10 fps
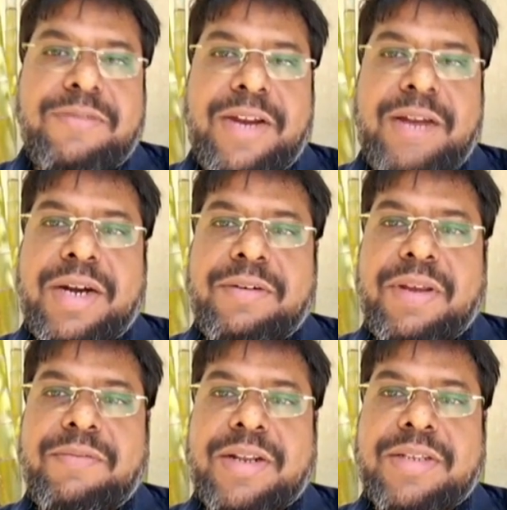failed, but
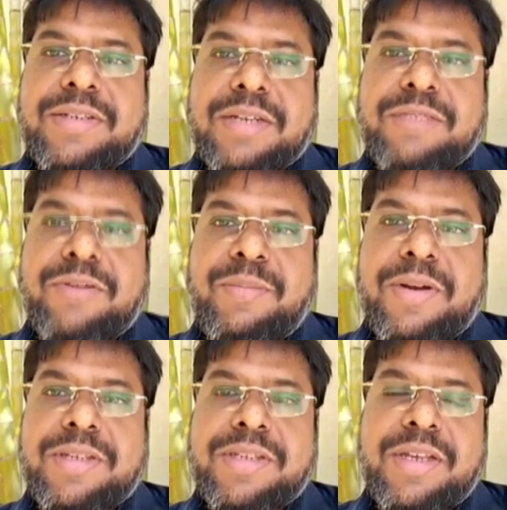we were successful
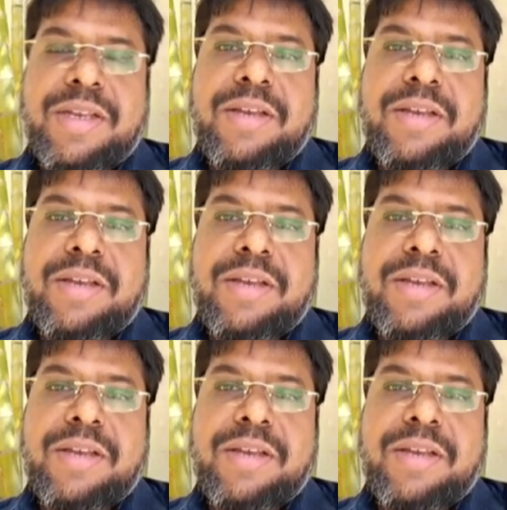because